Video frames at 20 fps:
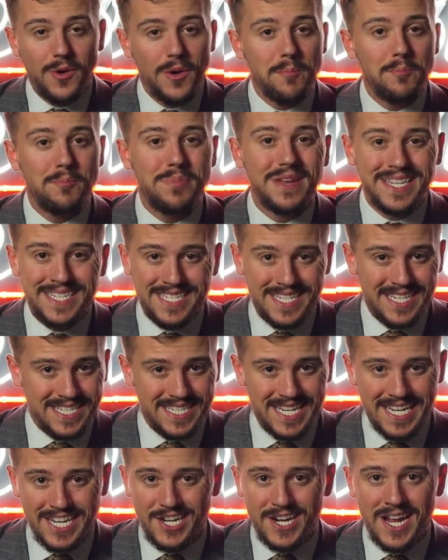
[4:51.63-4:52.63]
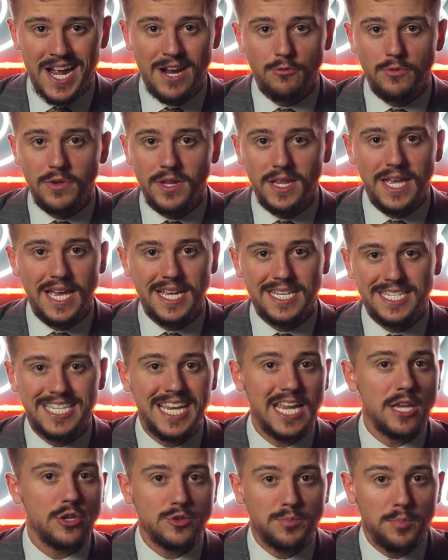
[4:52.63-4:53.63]
business, and you're not really a
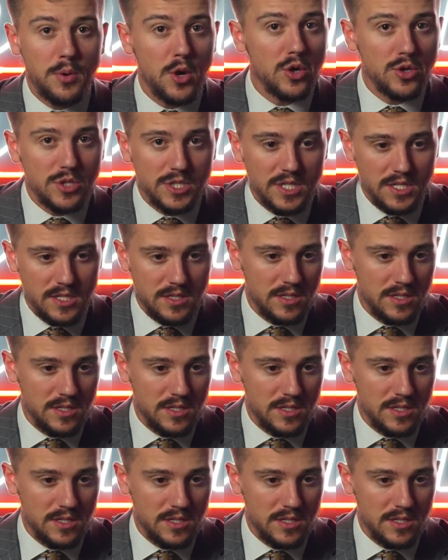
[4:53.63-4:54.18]
salesperson.